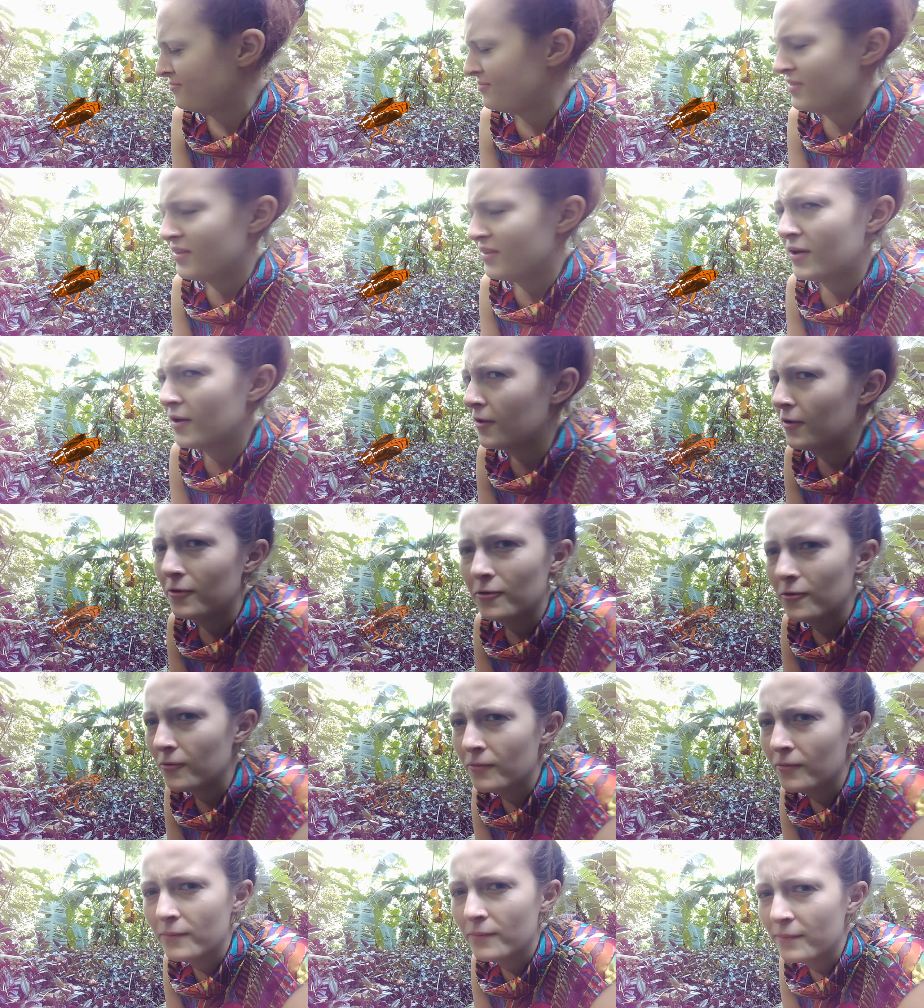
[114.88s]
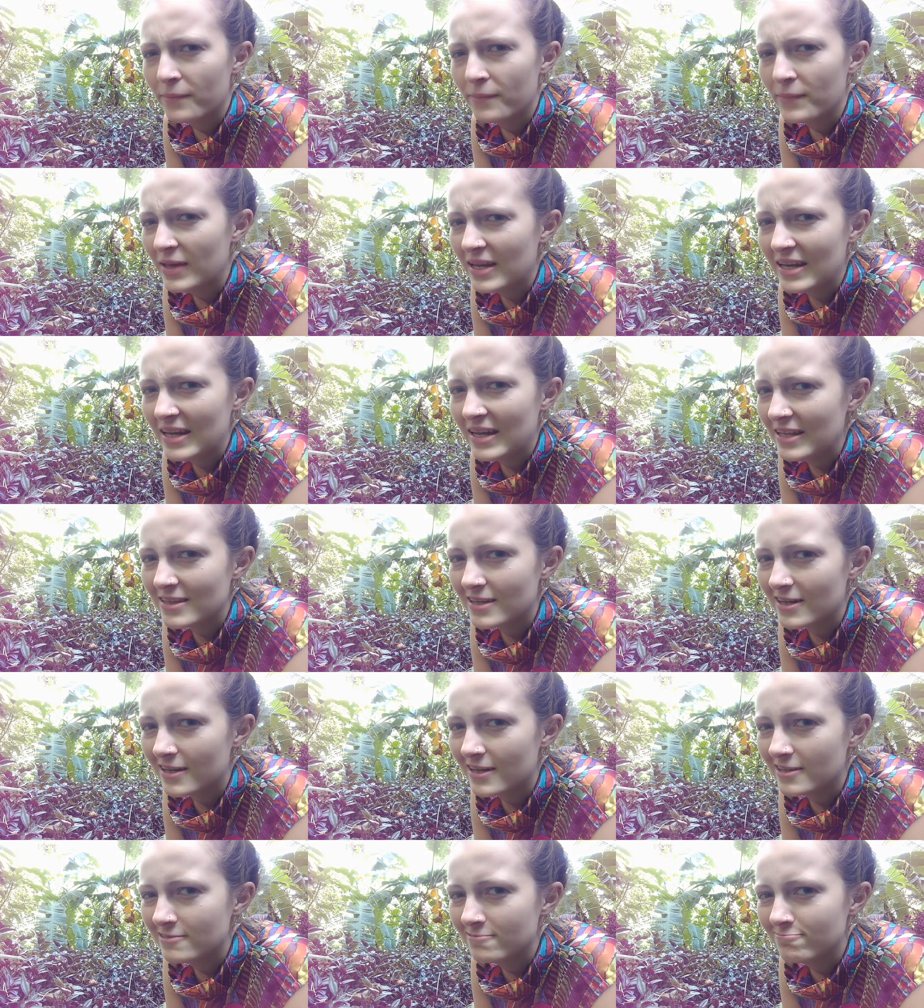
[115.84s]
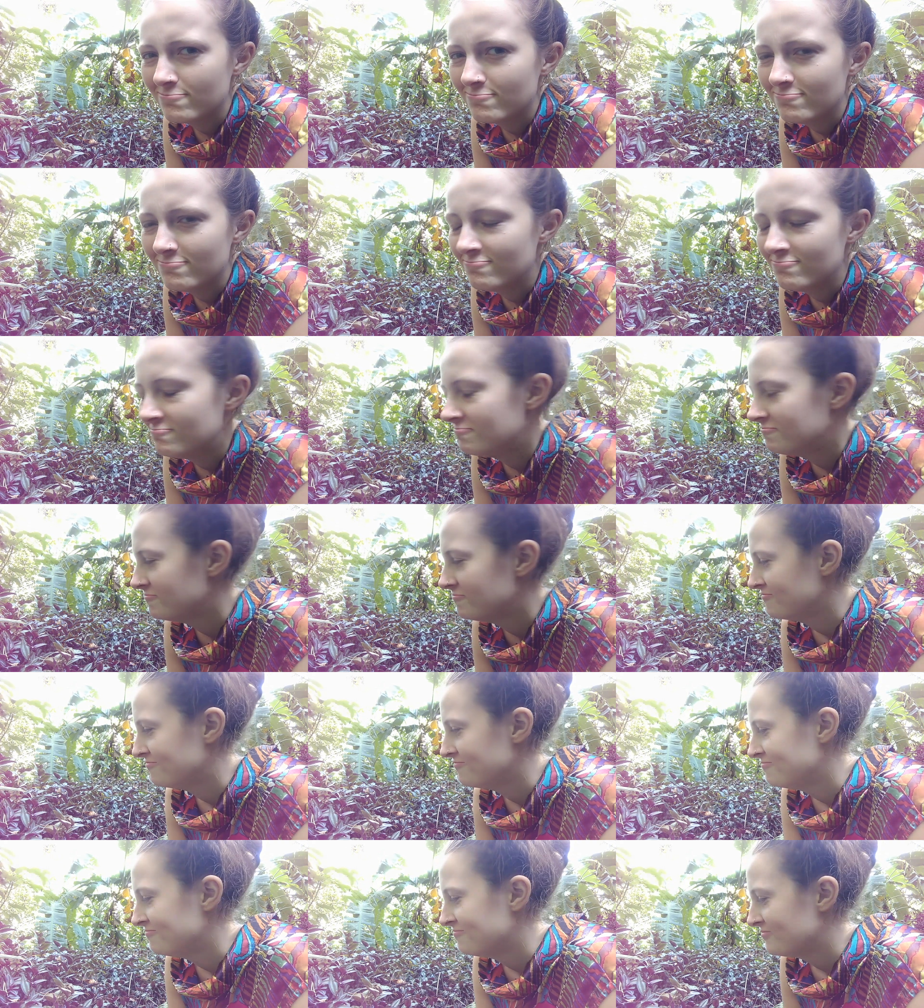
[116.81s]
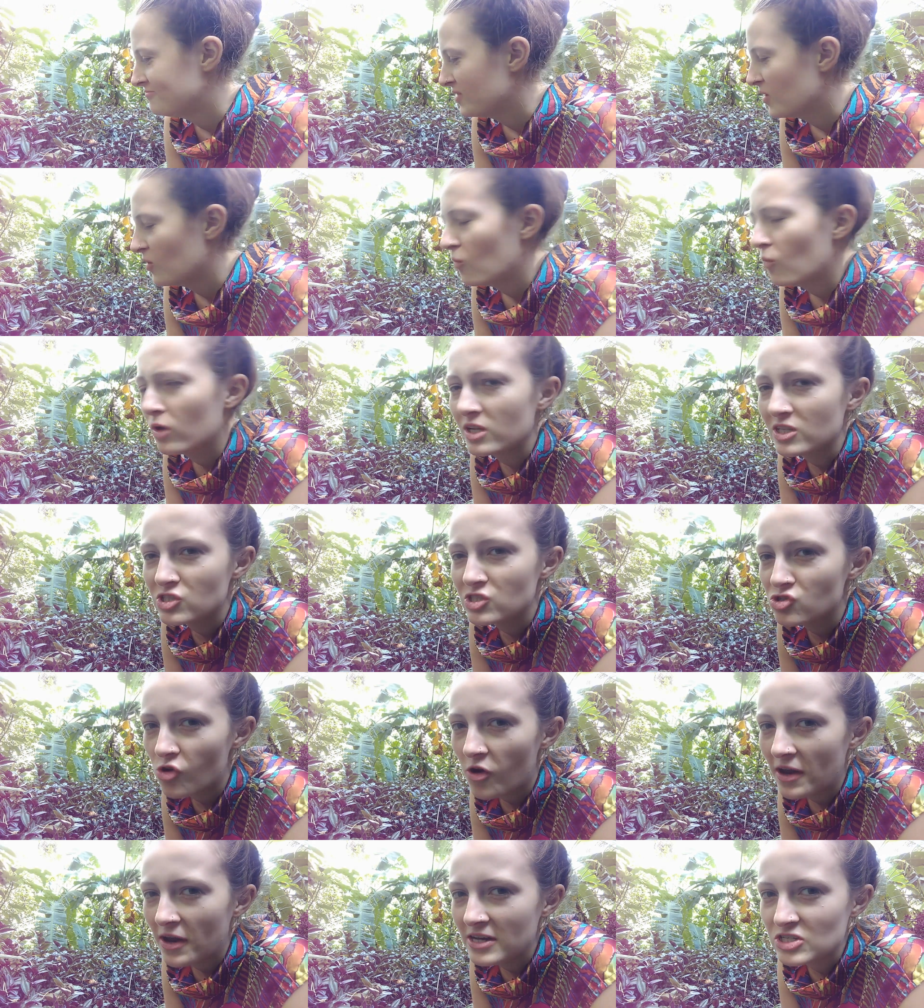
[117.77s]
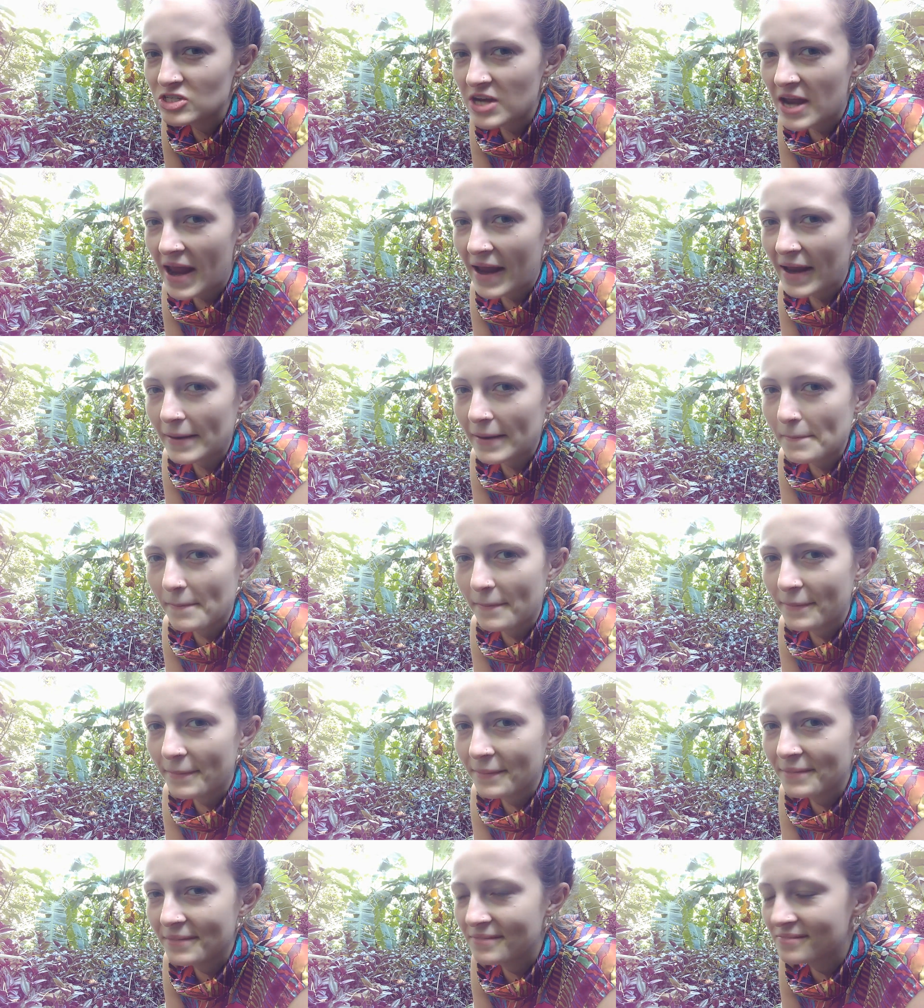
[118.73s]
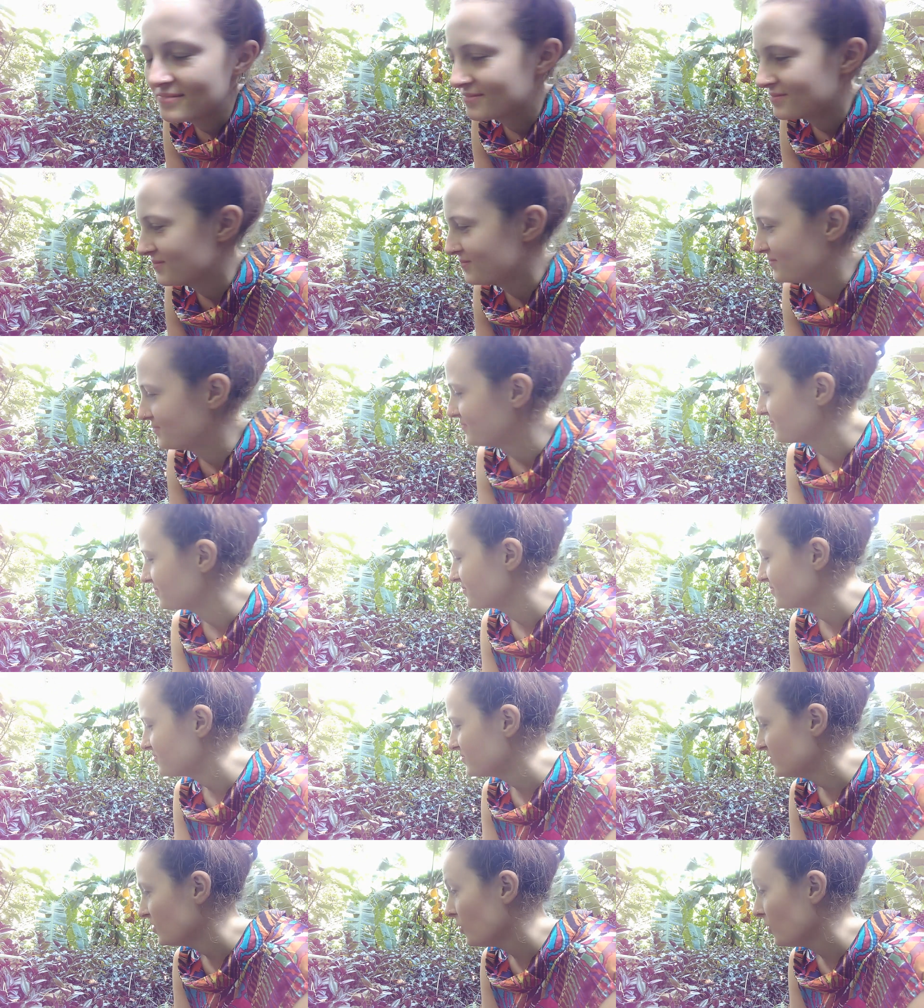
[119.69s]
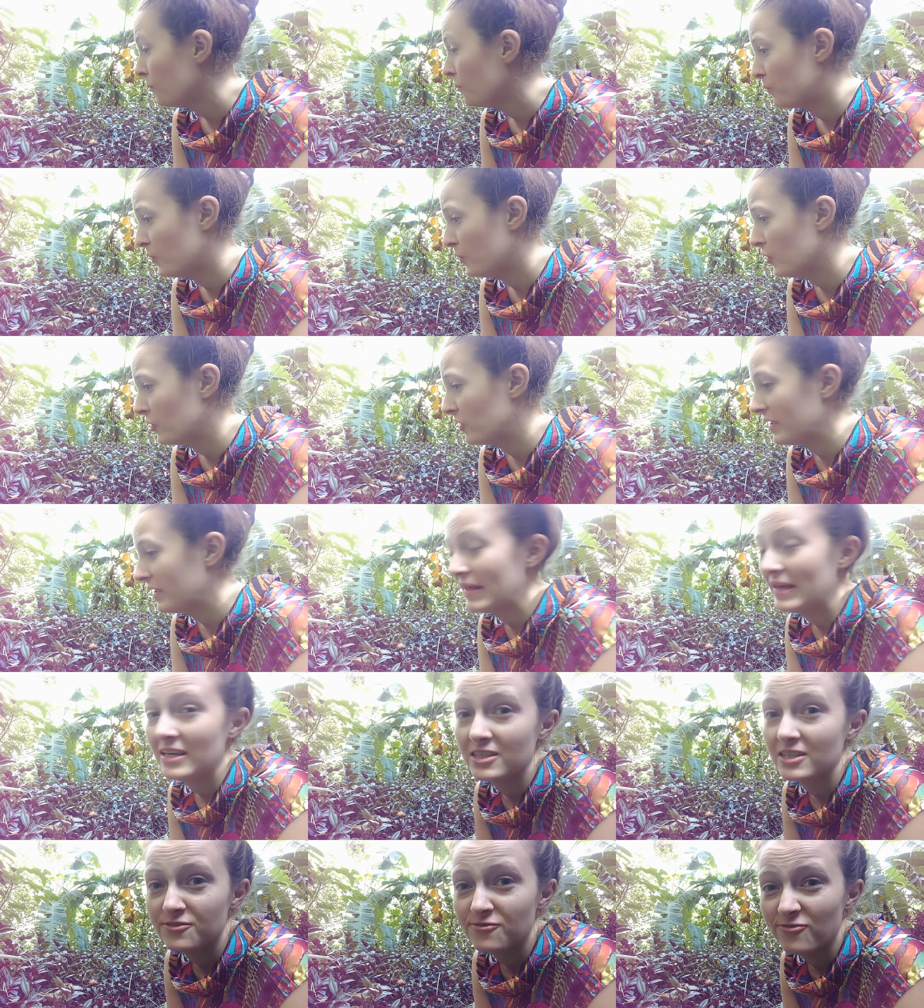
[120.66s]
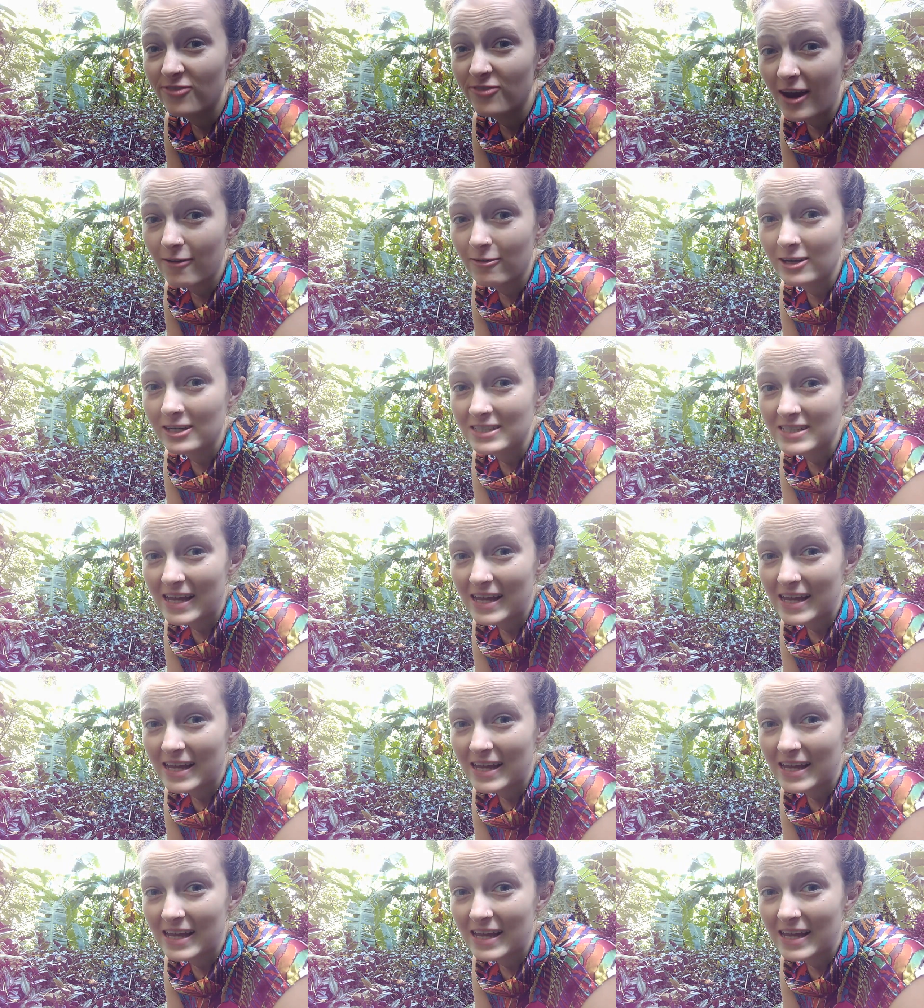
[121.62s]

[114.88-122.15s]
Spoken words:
No, me neither. What a strange name. But it is very